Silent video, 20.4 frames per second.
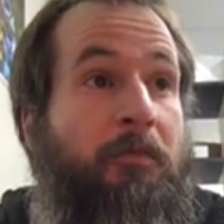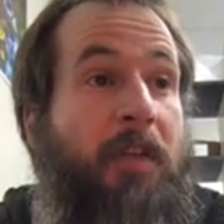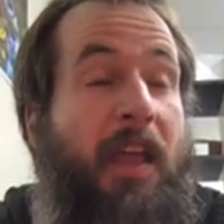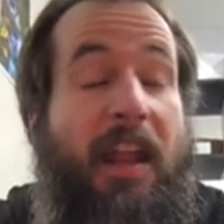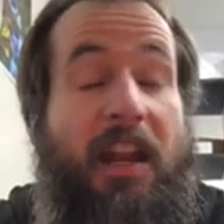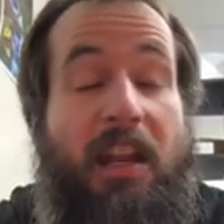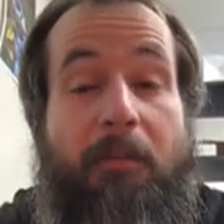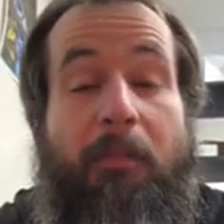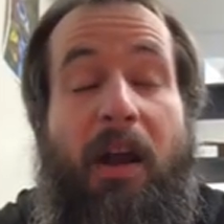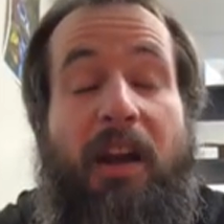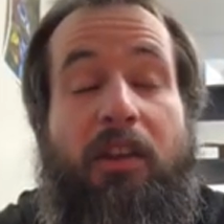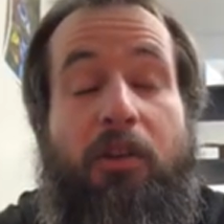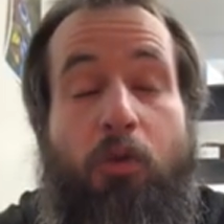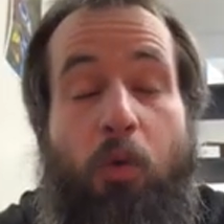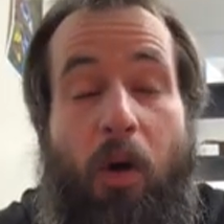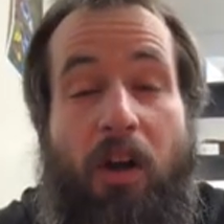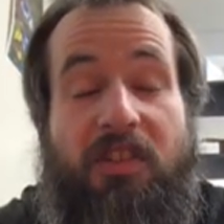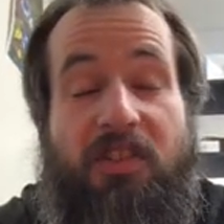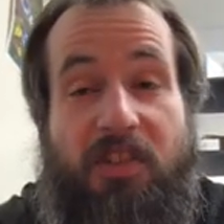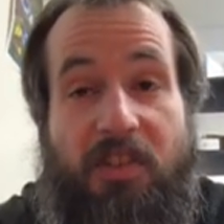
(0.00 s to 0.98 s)
anybody
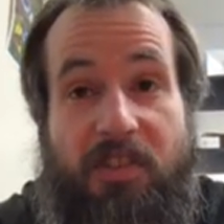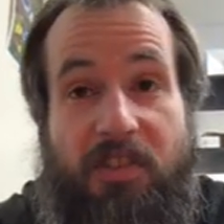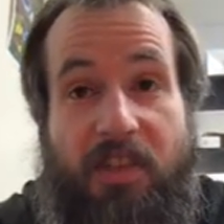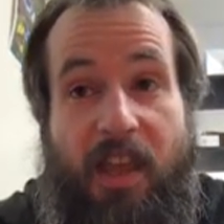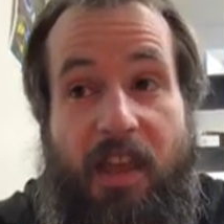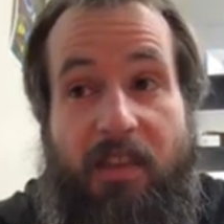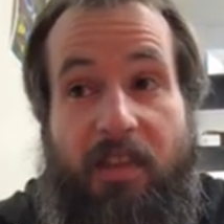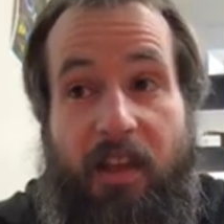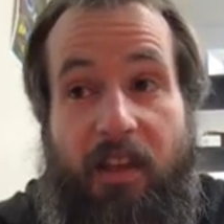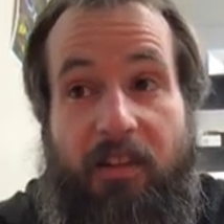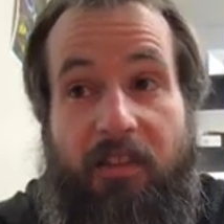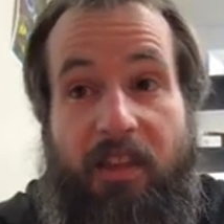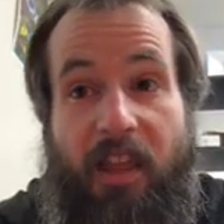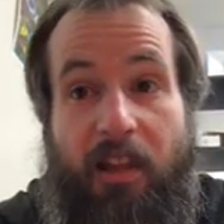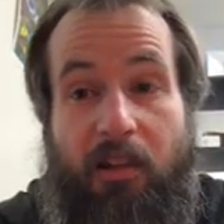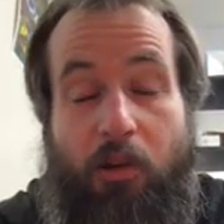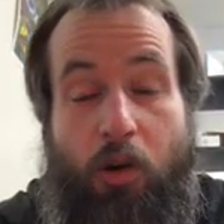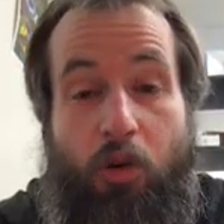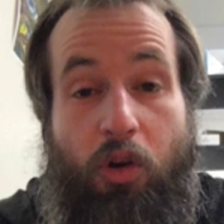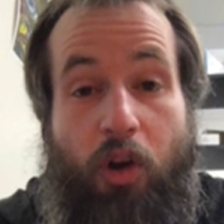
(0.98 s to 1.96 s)
who wants to say
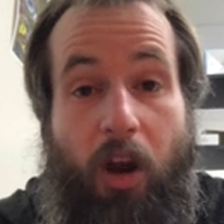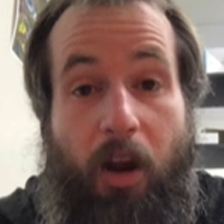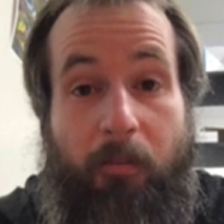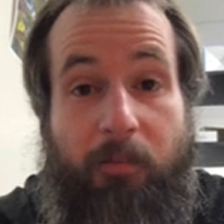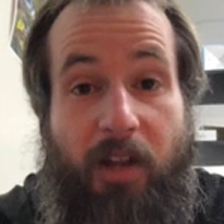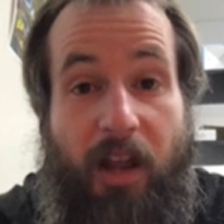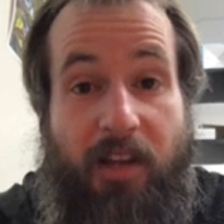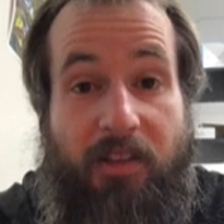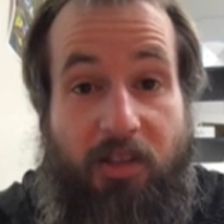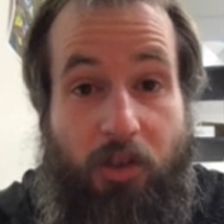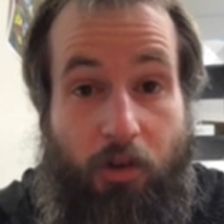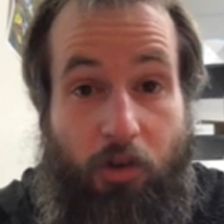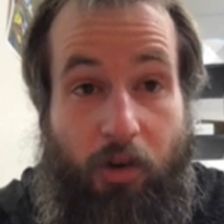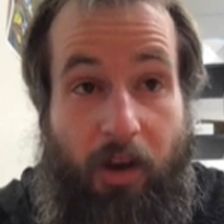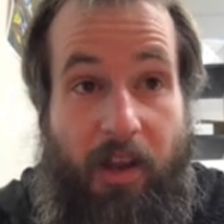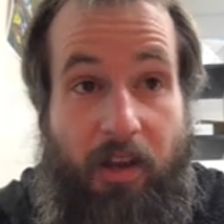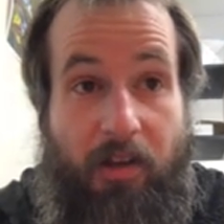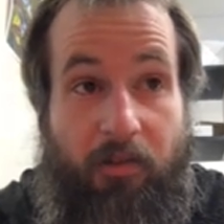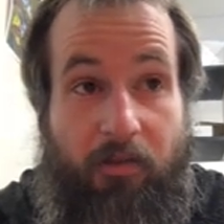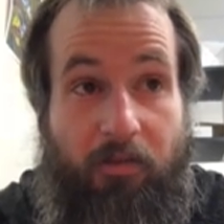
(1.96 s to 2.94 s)
that low carb diets are
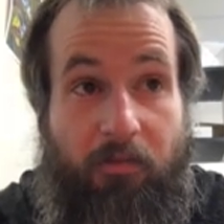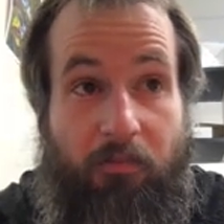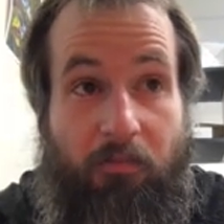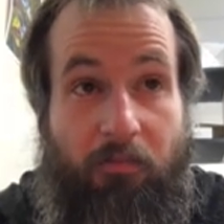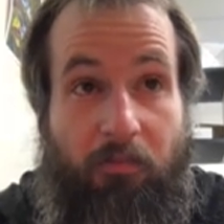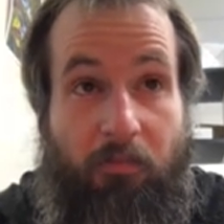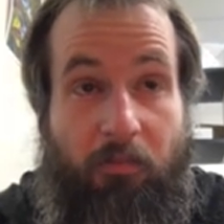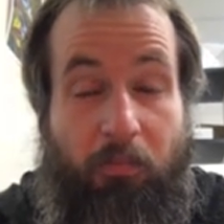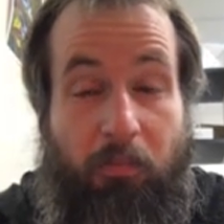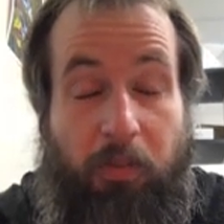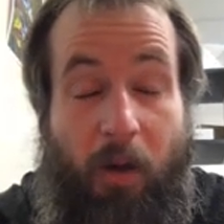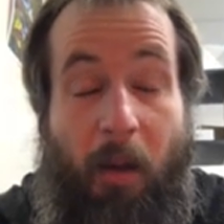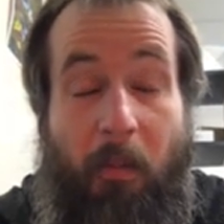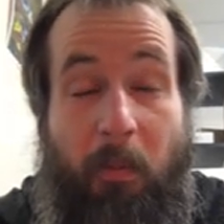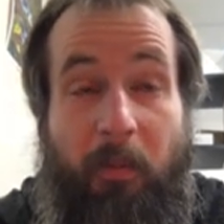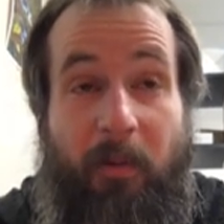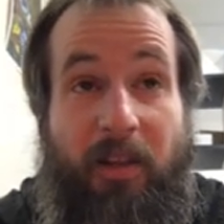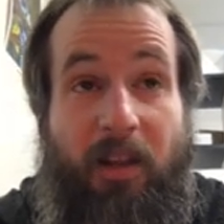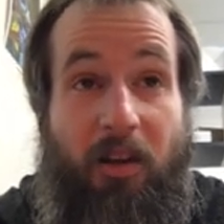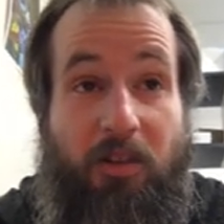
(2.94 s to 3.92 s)
great
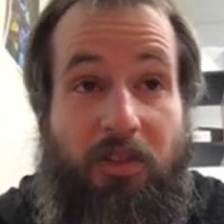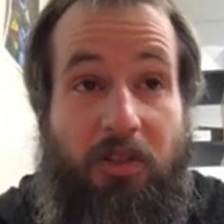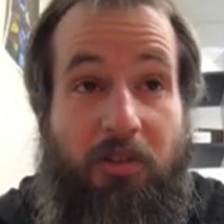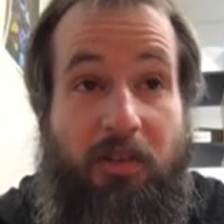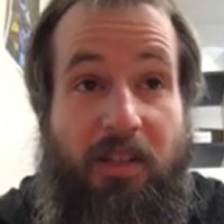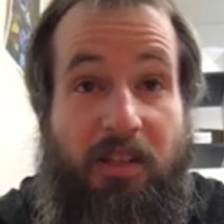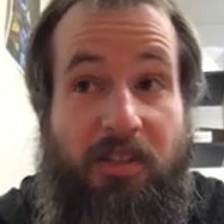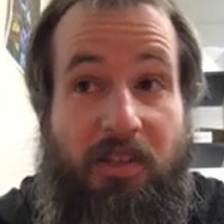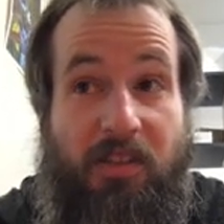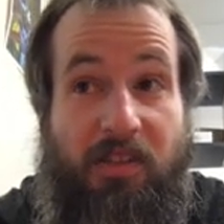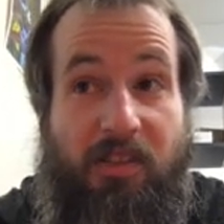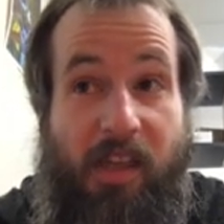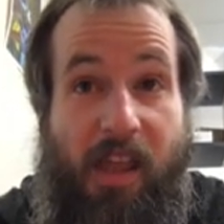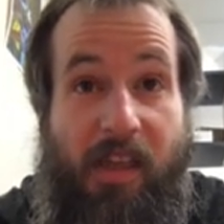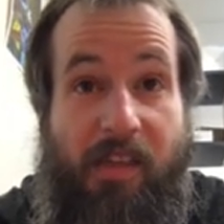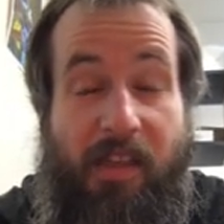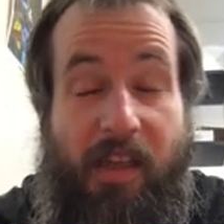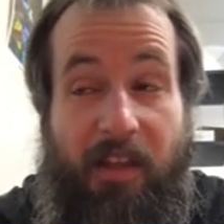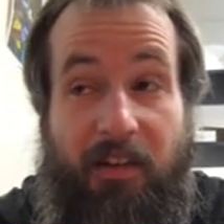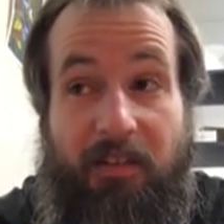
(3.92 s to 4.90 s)
probably also needs to
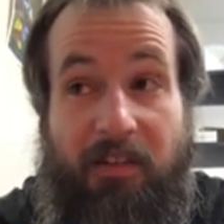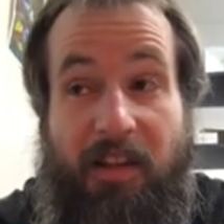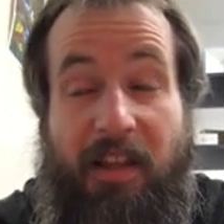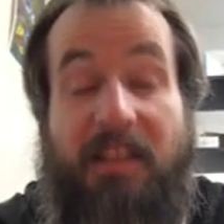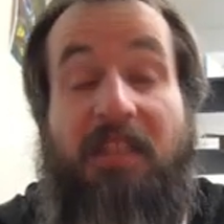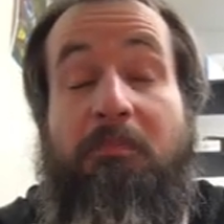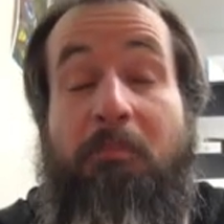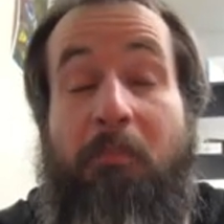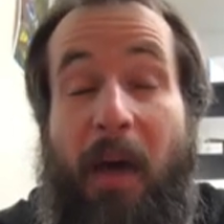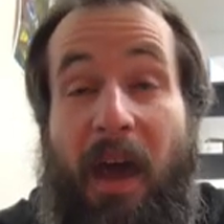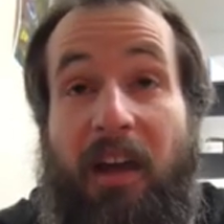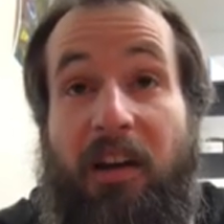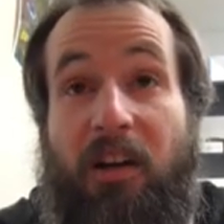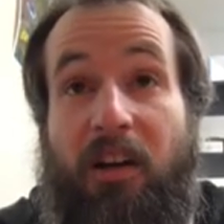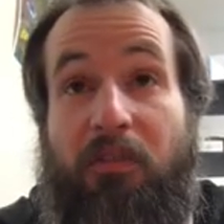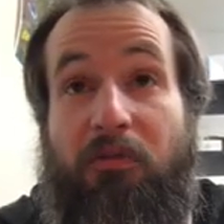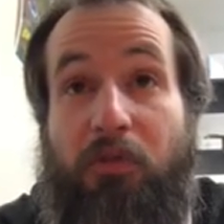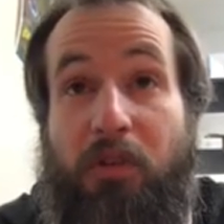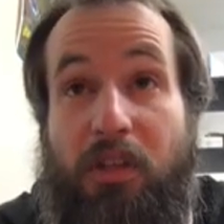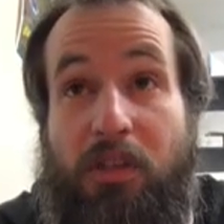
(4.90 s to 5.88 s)
say that it's
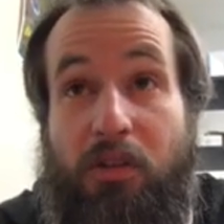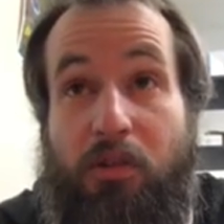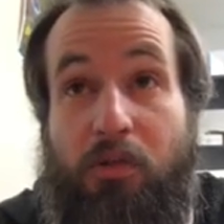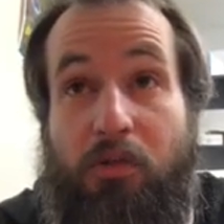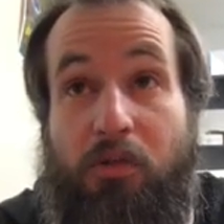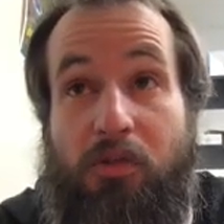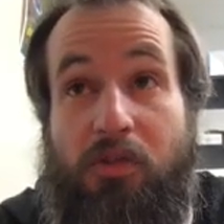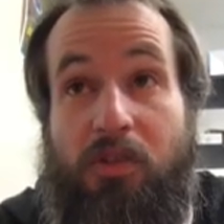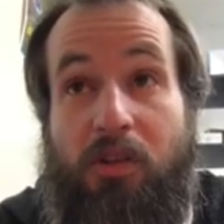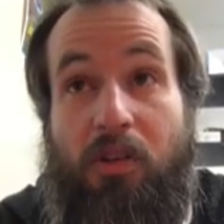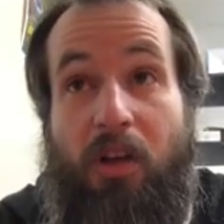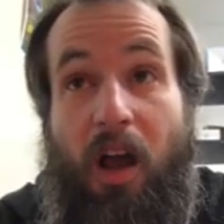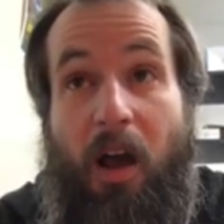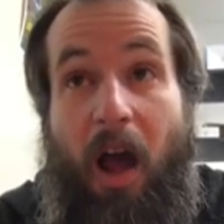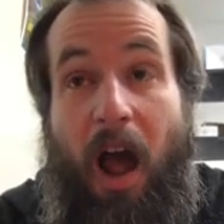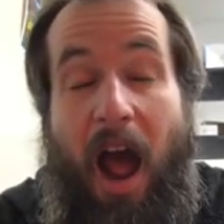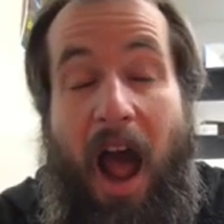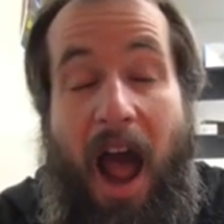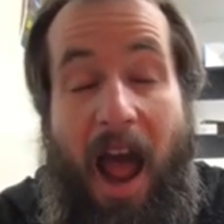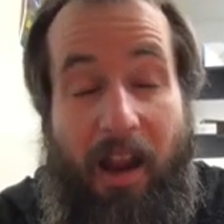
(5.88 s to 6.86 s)
better if we use
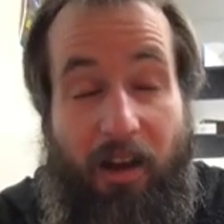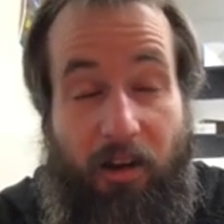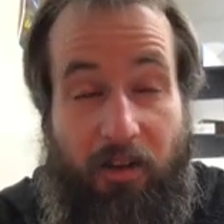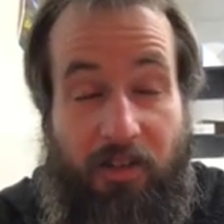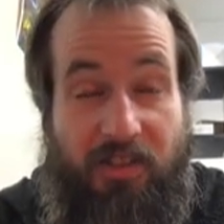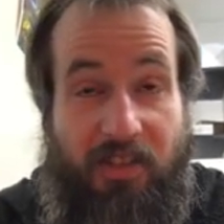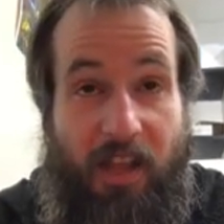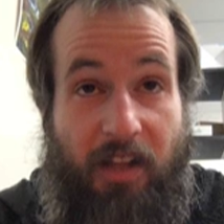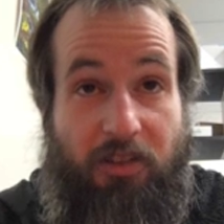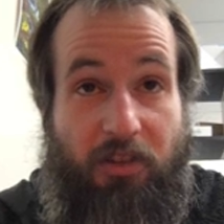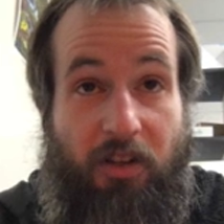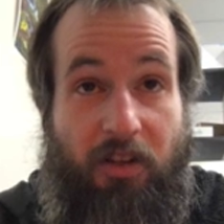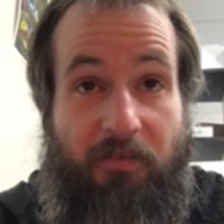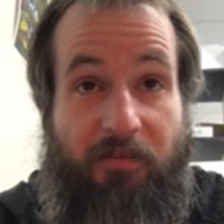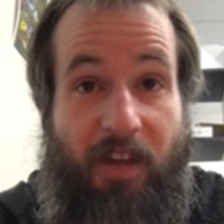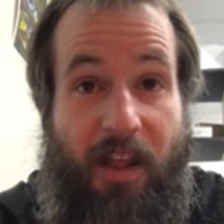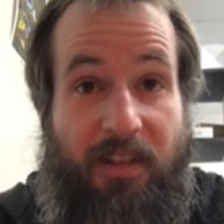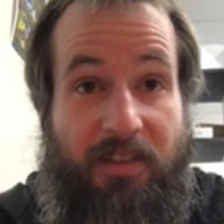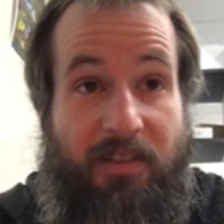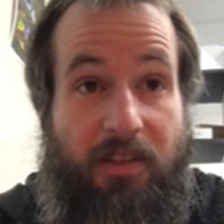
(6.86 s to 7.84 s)
higher unsaturated
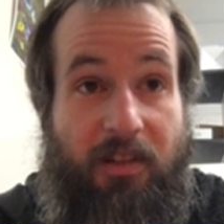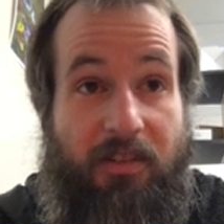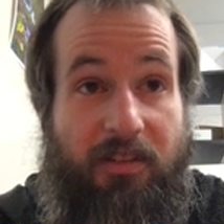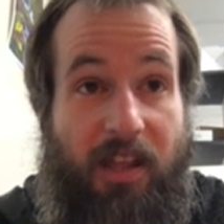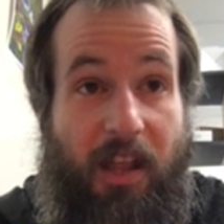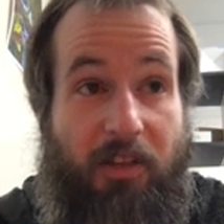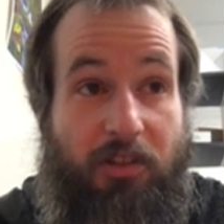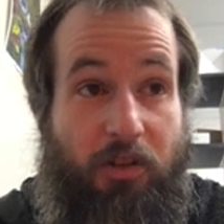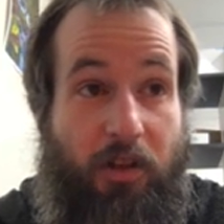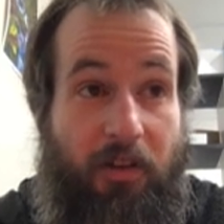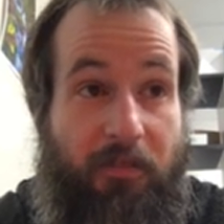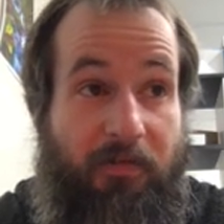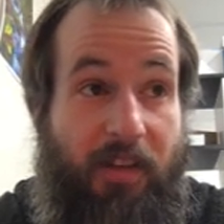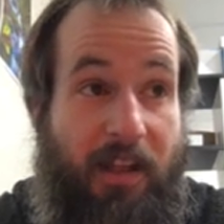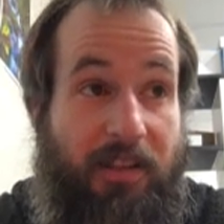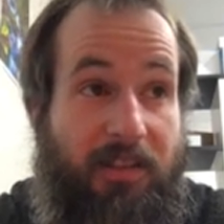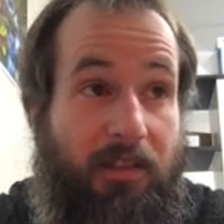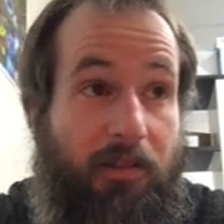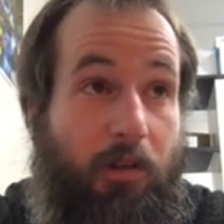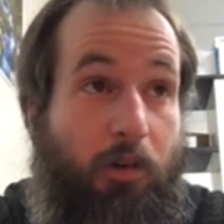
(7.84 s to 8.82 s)
fats than saturated
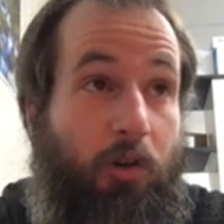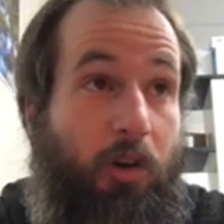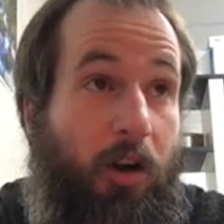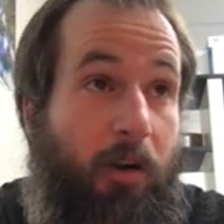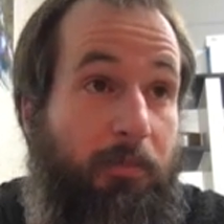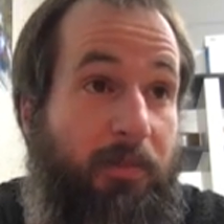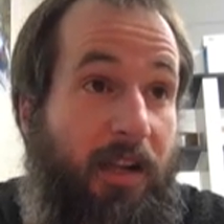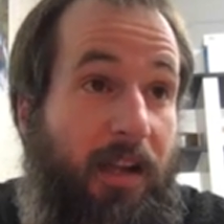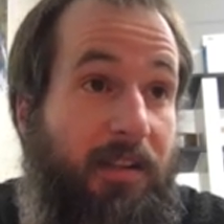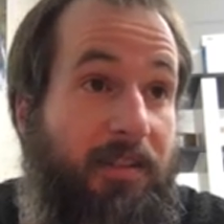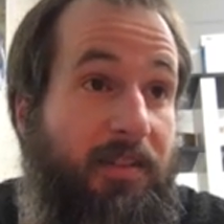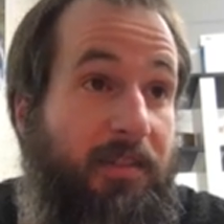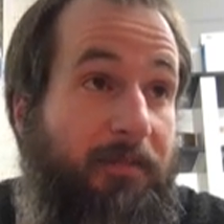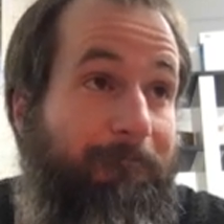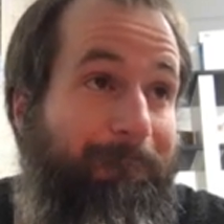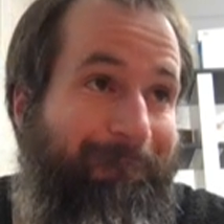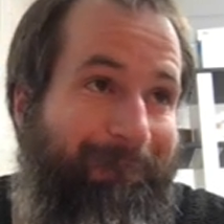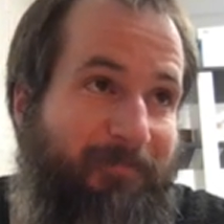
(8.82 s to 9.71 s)
fats in low carb diets.